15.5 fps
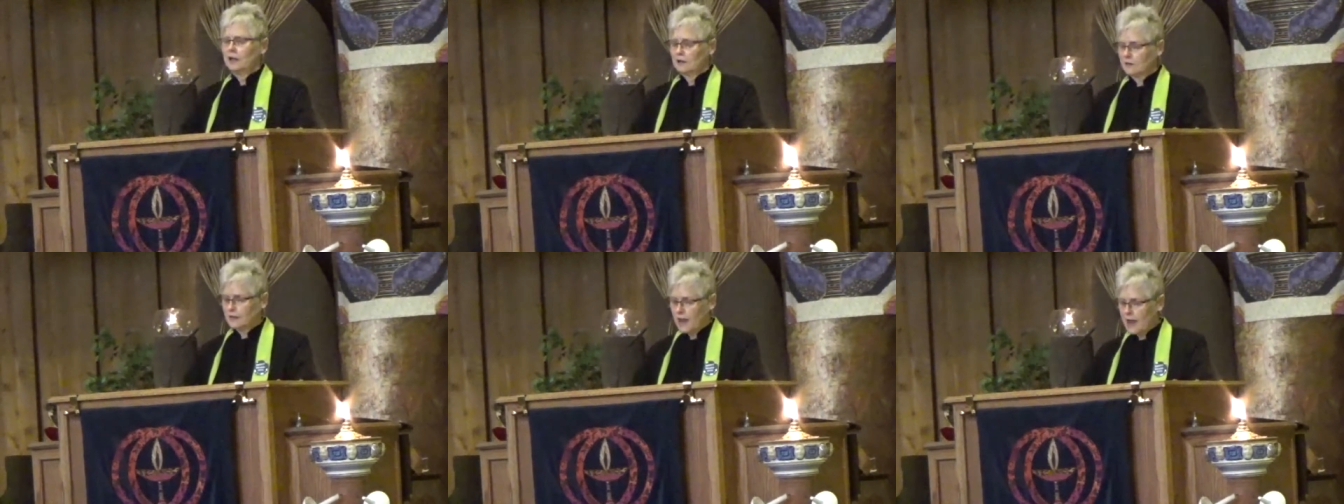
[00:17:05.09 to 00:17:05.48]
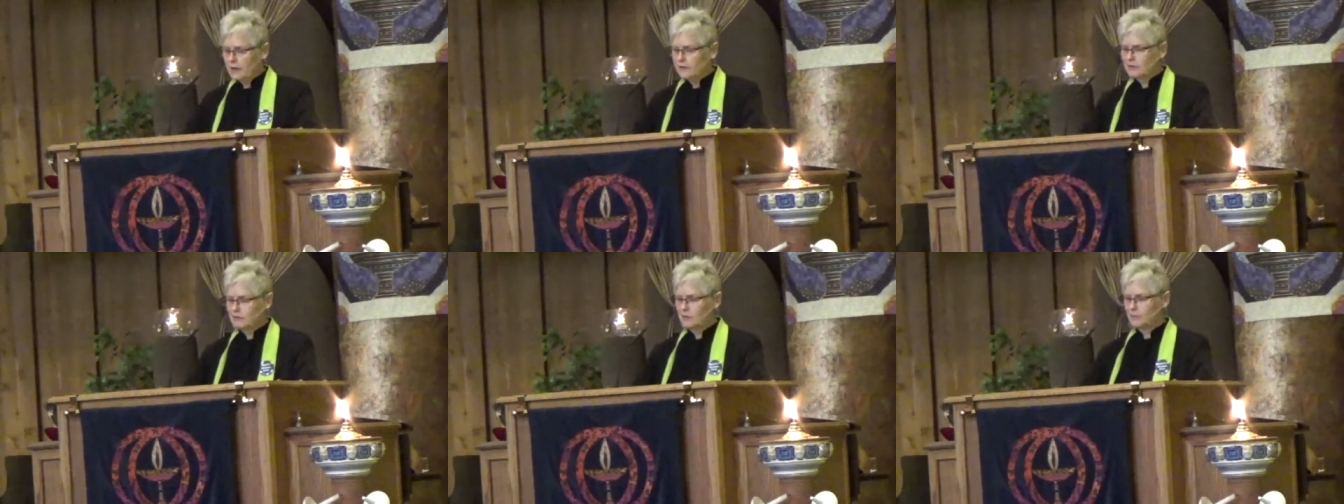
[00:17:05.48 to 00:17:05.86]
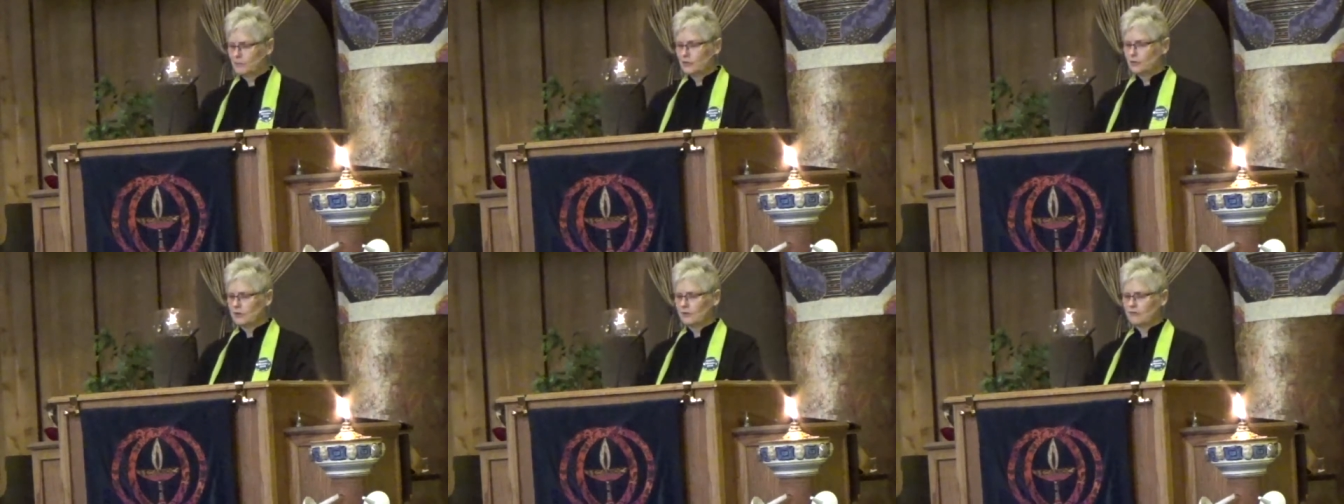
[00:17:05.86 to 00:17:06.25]
Let the
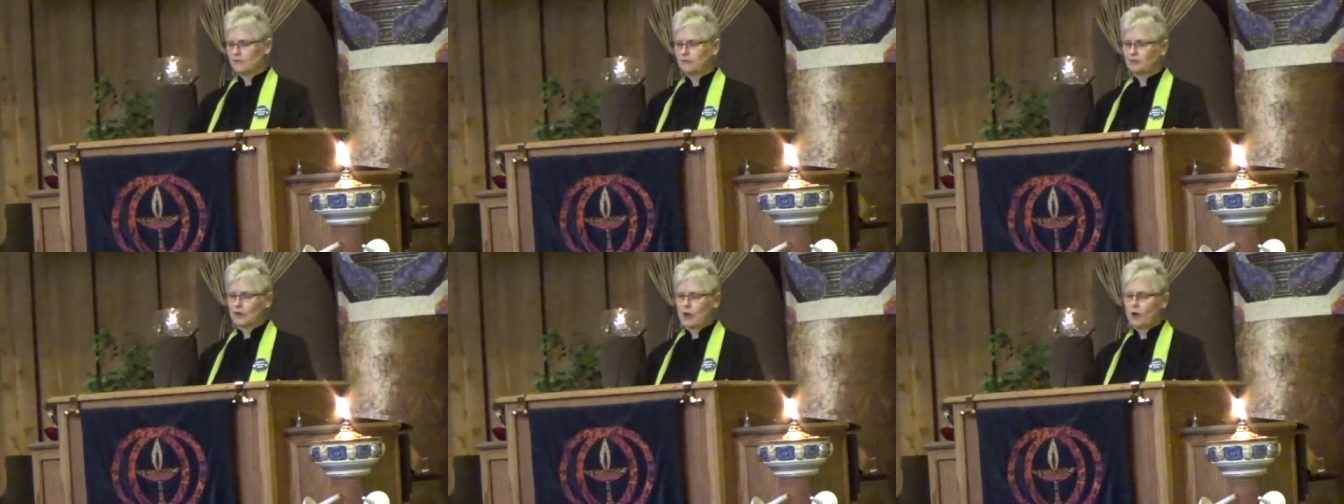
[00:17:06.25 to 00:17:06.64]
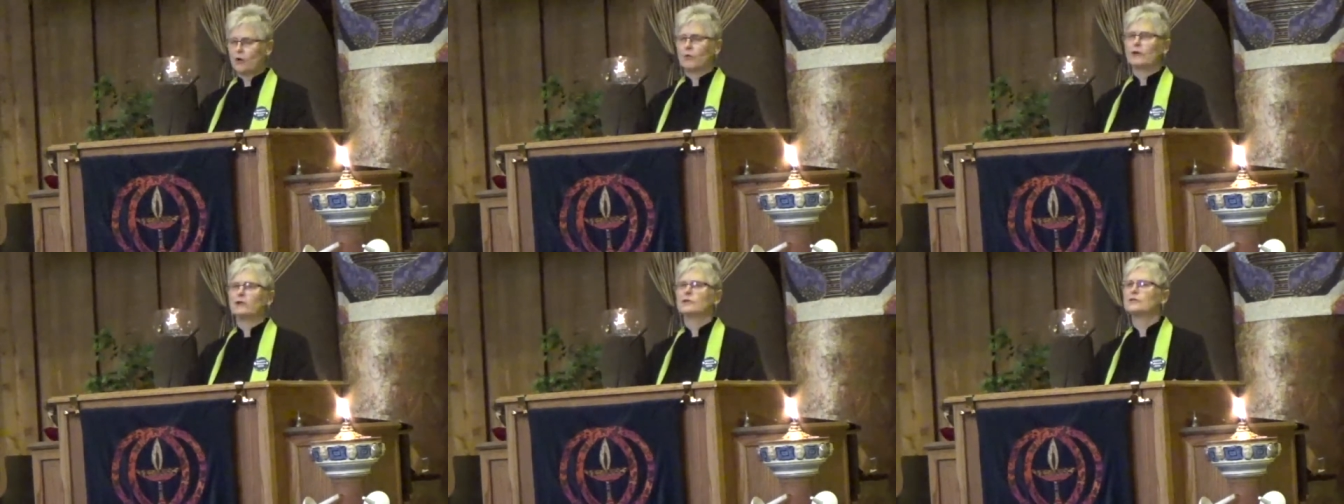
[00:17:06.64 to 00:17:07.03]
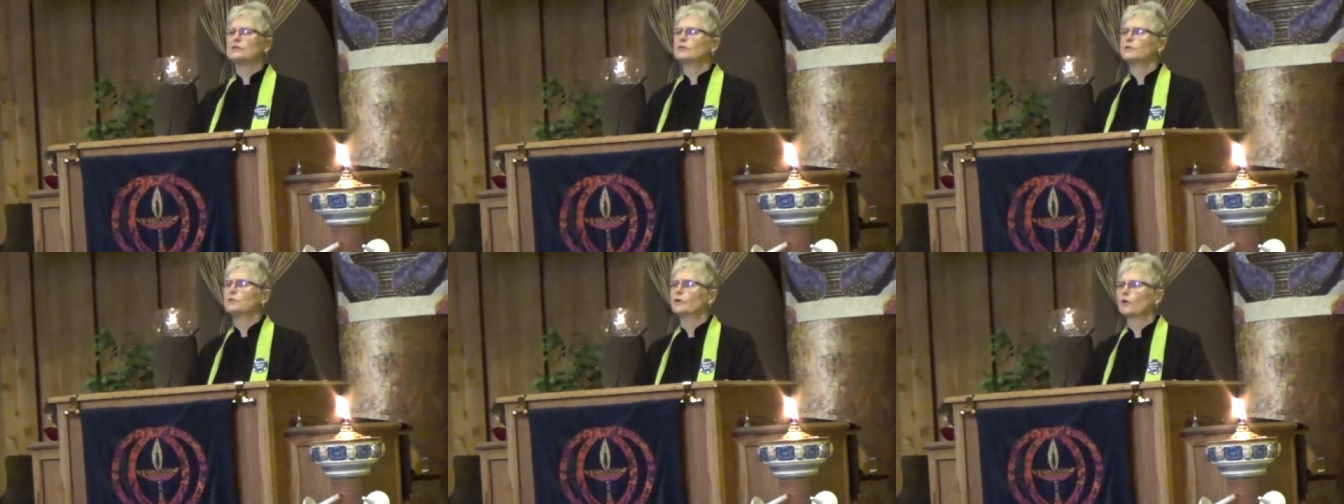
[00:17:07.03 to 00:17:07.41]
beauty flow
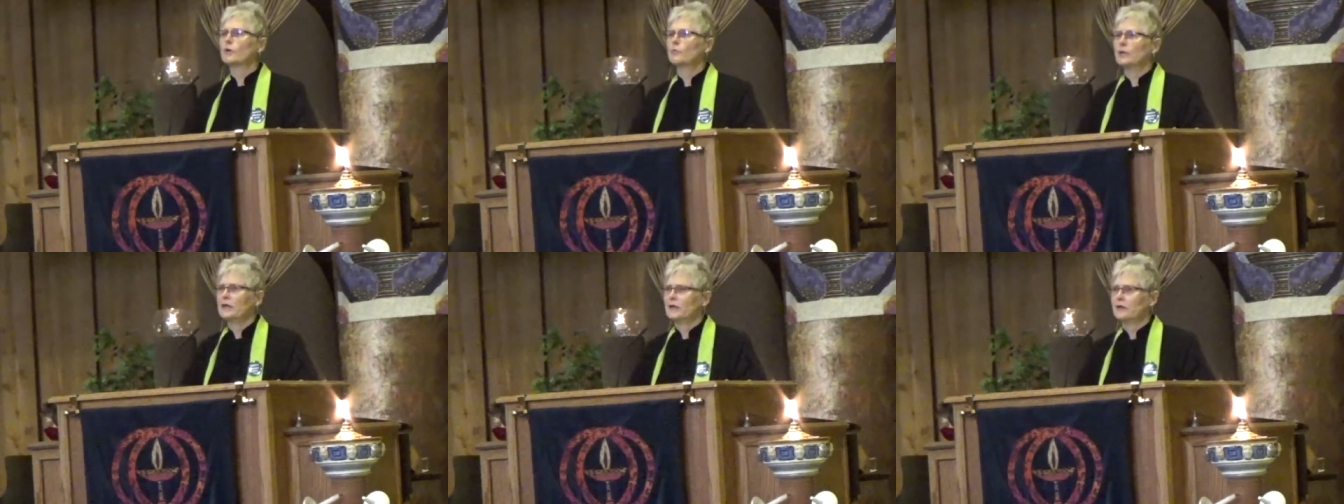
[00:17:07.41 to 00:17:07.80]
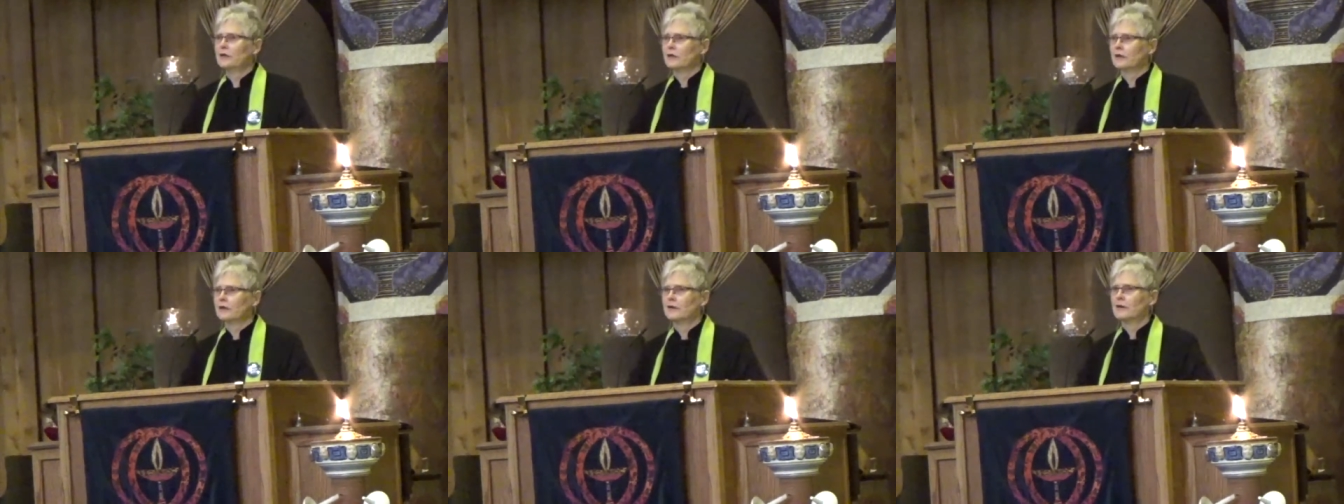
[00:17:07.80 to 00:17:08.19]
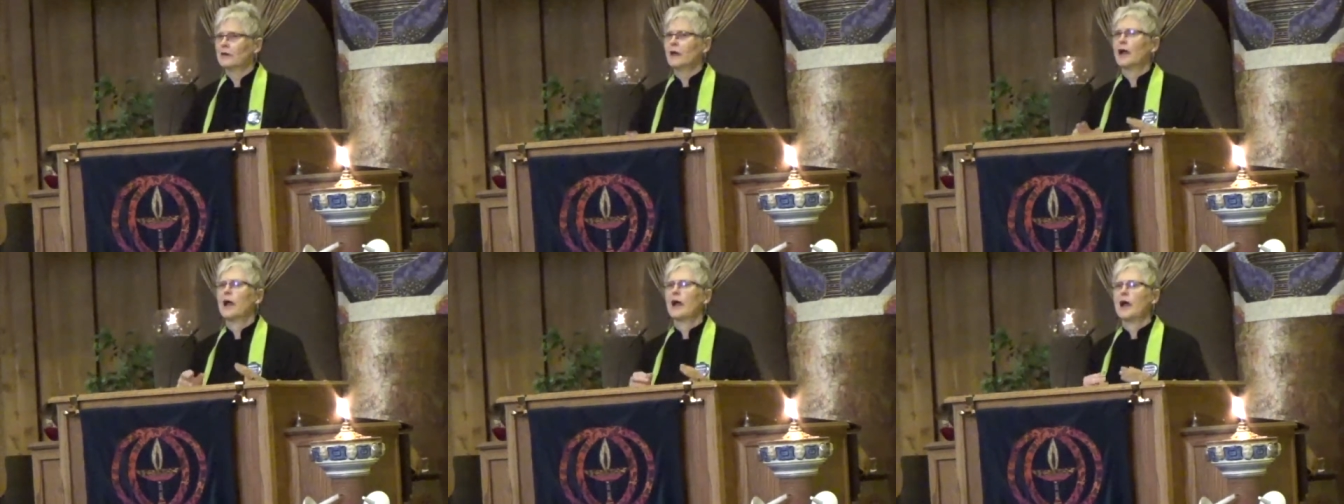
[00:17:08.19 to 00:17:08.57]
into your being
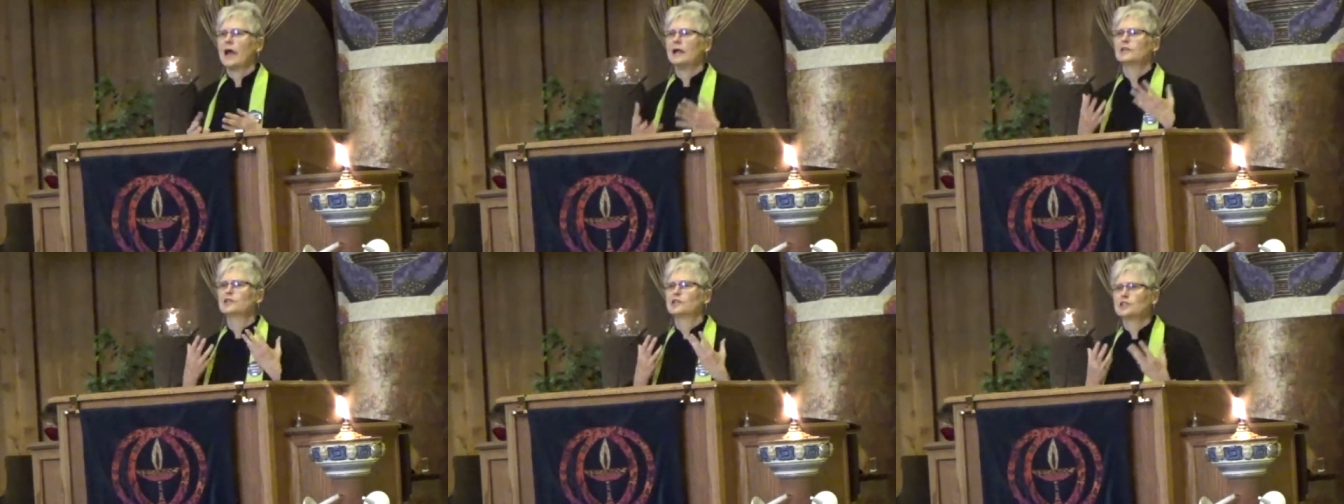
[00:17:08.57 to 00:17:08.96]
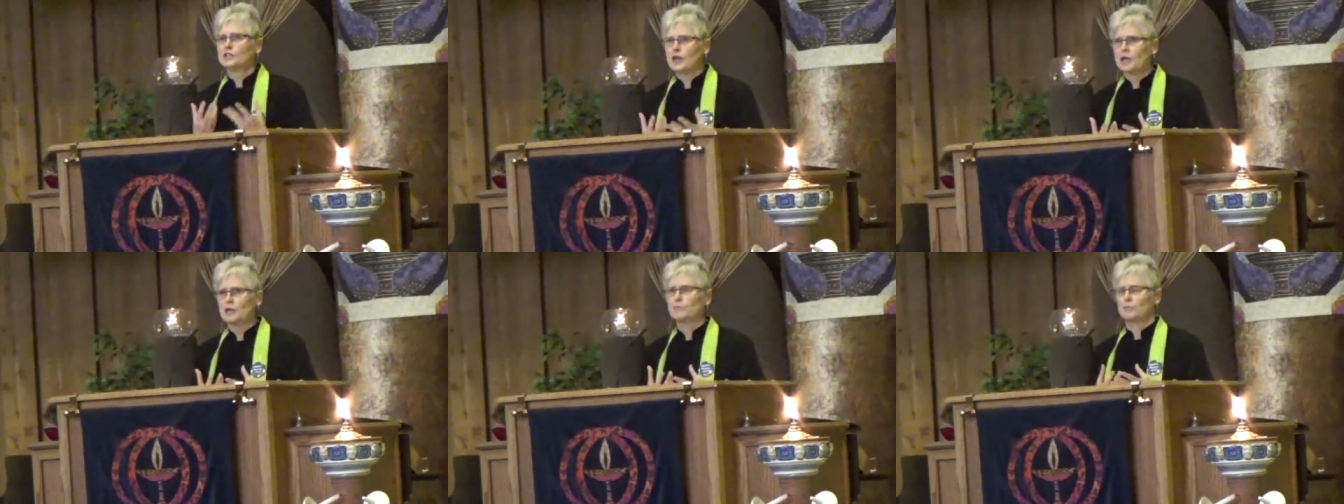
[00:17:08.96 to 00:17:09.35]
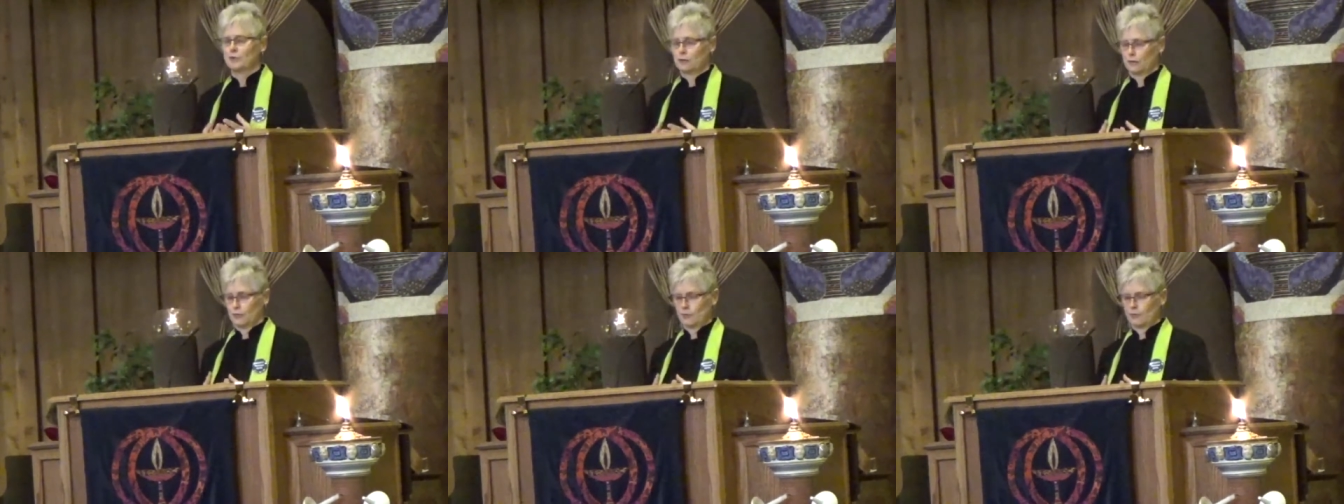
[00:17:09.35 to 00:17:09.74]
and
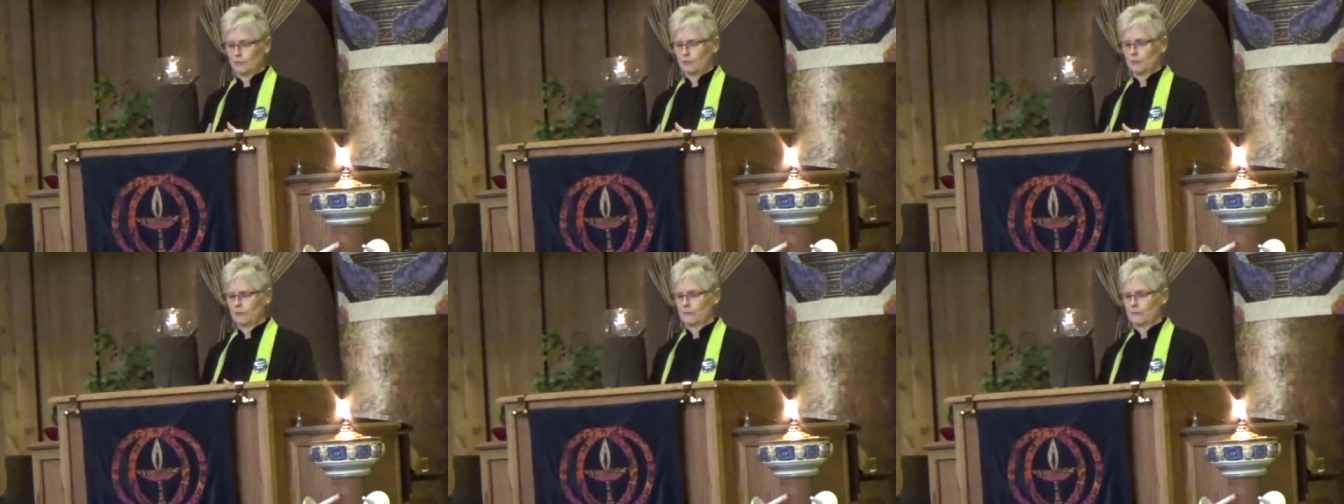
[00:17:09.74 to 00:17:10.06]
shape you.